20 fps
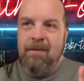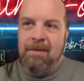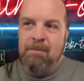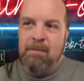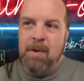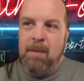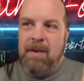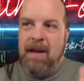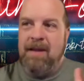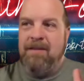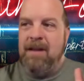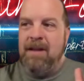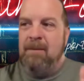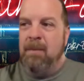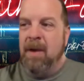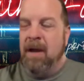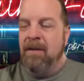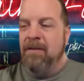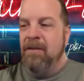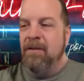probably 18
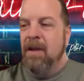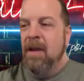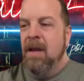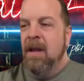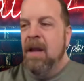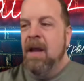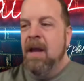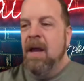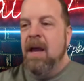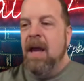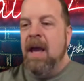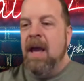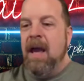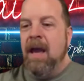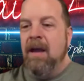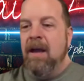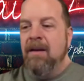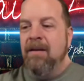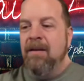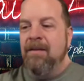months.
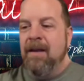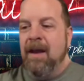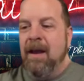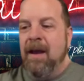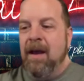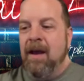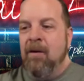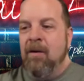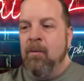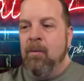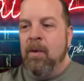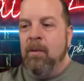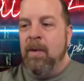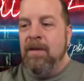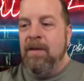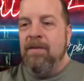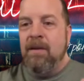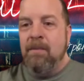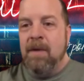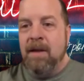And when
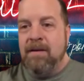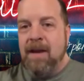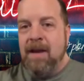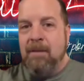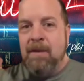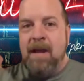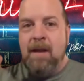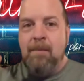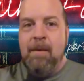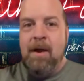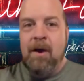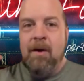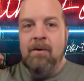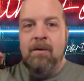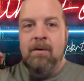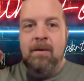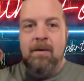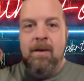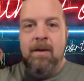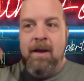Wasting My Time came out,
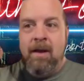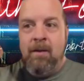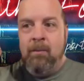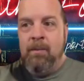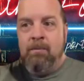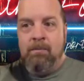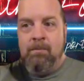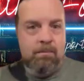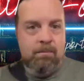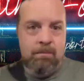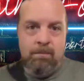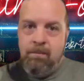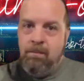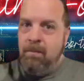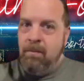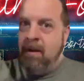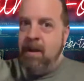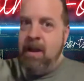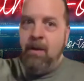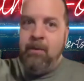
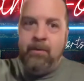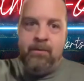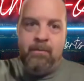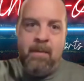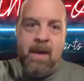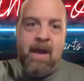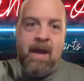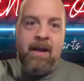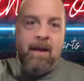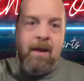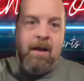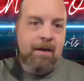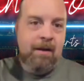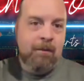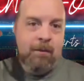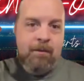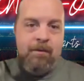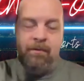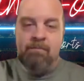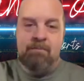it was mega.
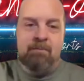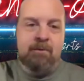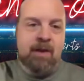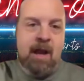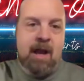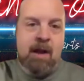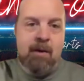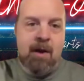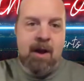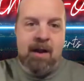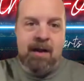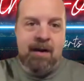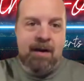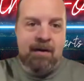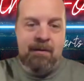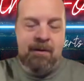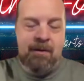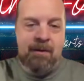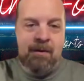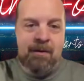It was
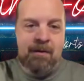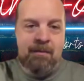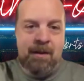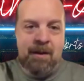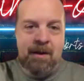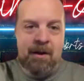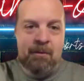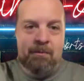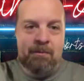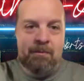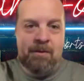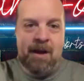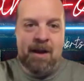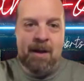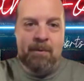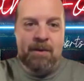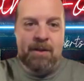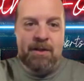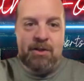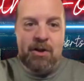skyrocketed to the
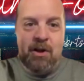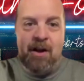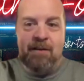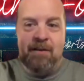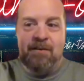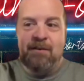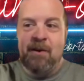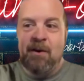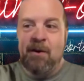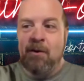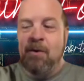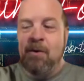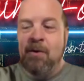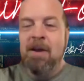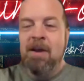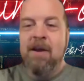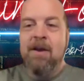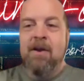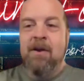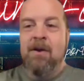top of the charts. So
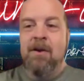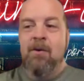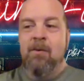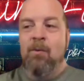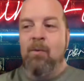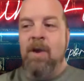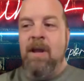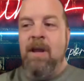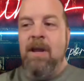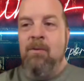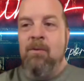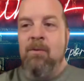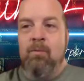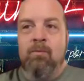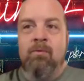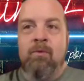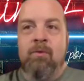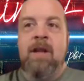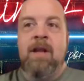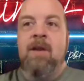we
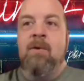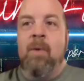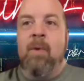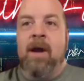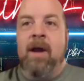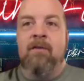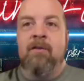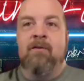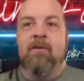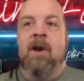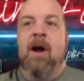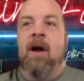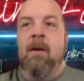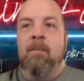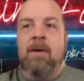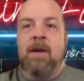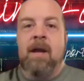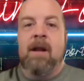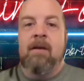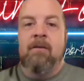really went
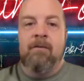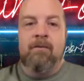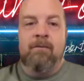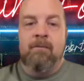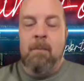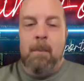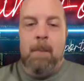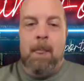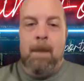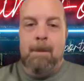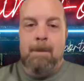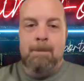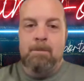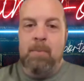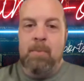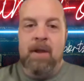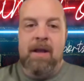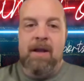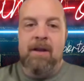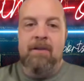from kind of
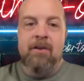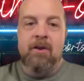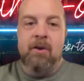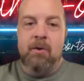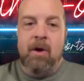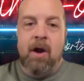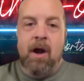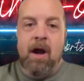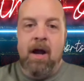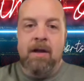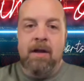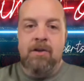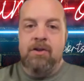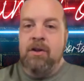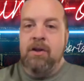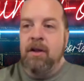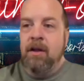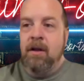playing in the garage,